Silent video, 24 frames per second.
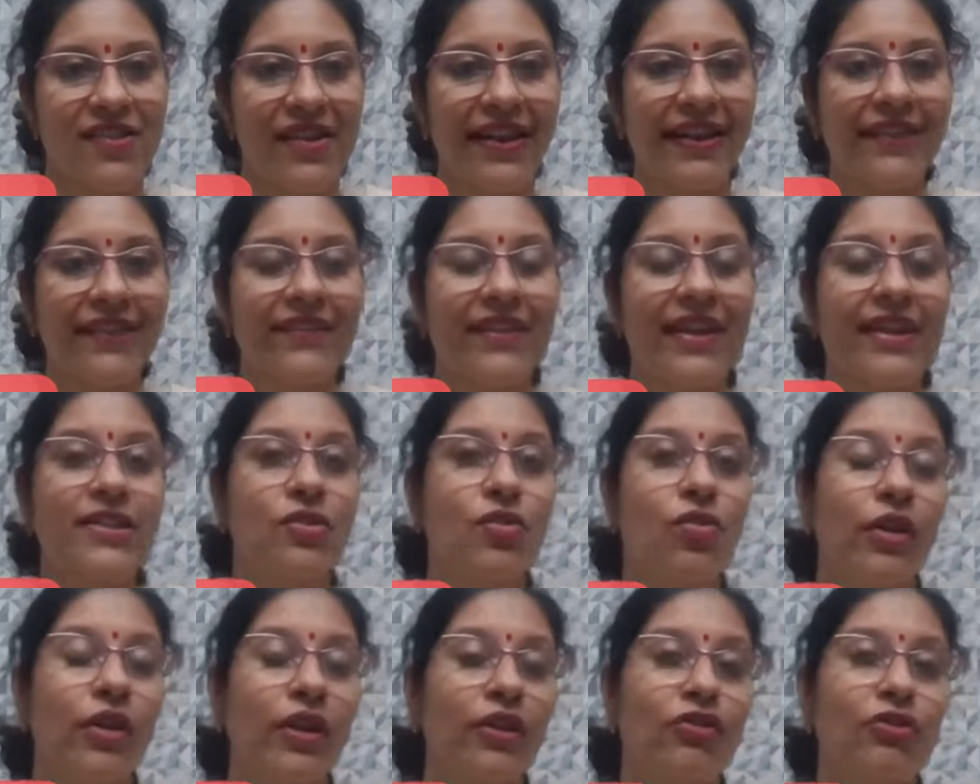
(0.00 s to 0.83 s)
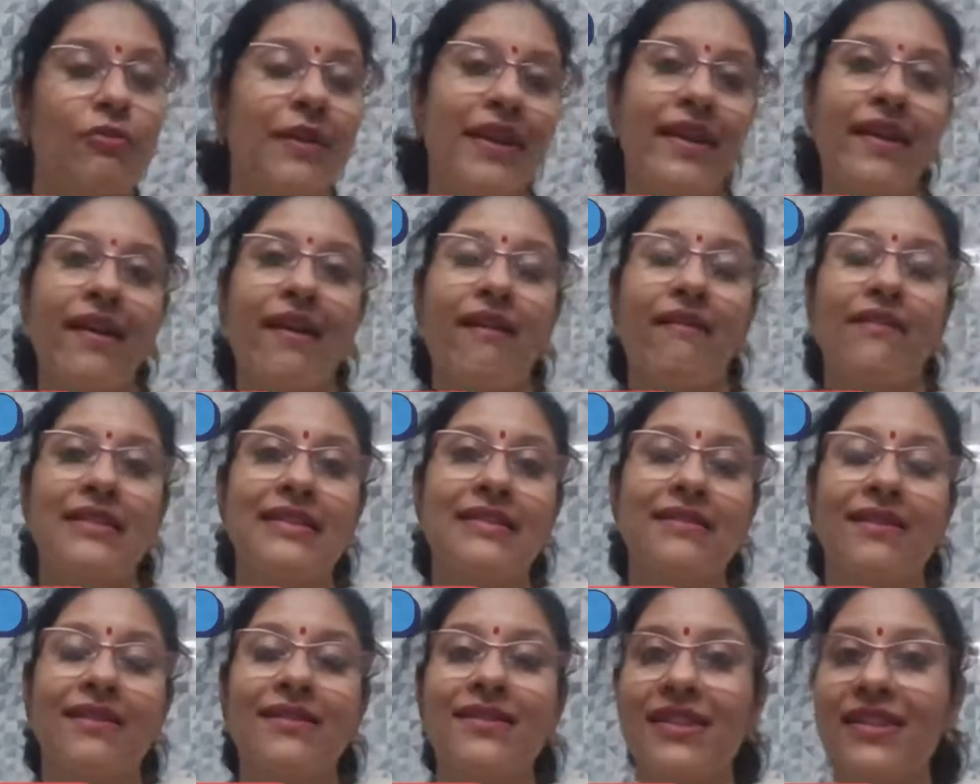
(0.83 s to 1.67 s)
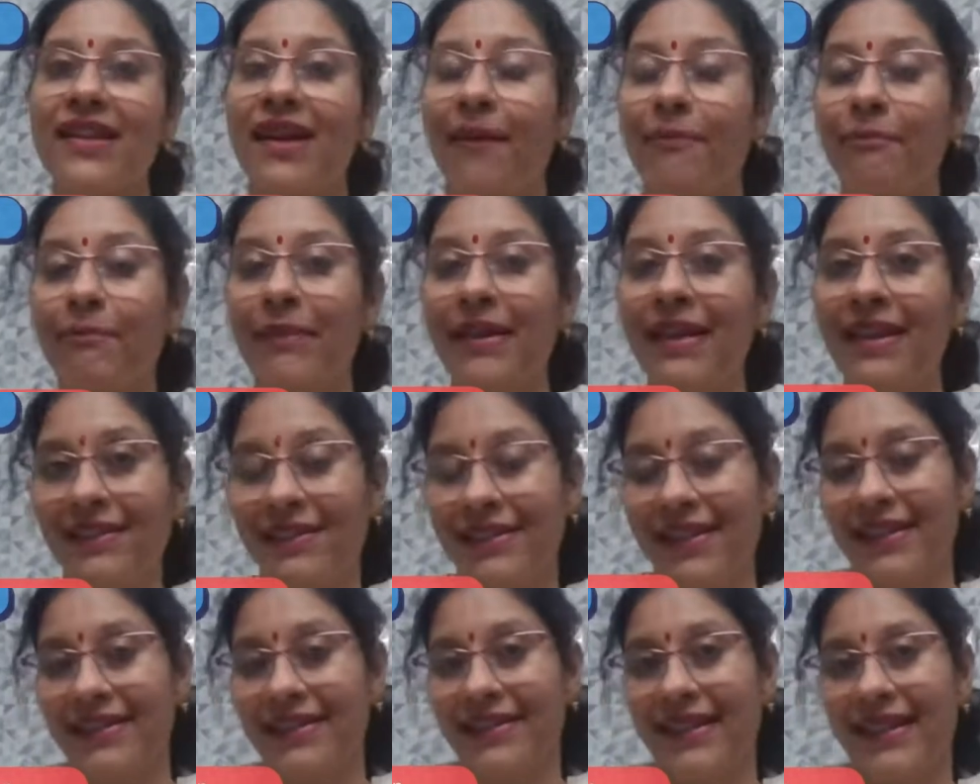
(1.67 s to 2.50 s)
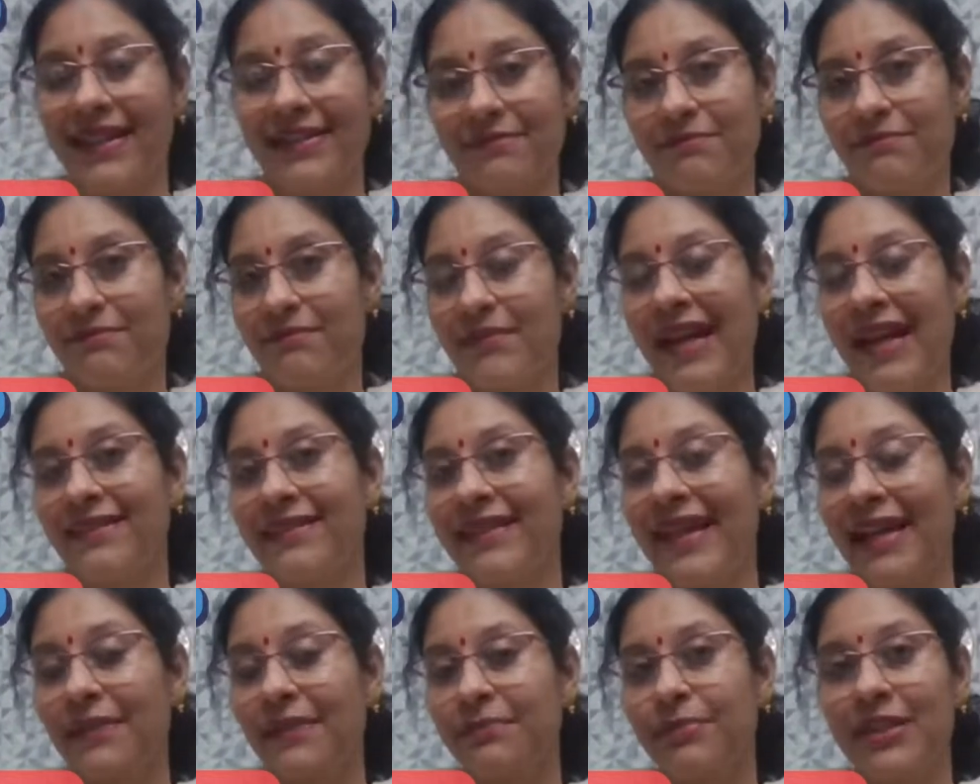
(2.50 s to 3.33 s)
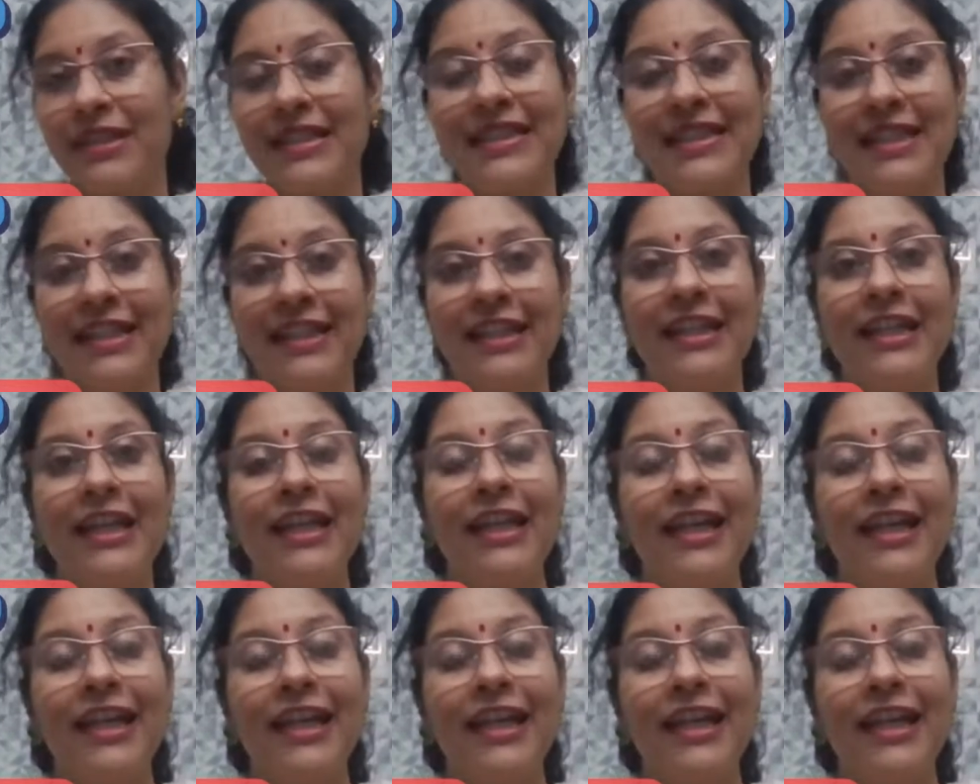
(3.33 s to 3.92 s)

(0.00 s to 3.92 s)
right, there's going to be a certain appeal that person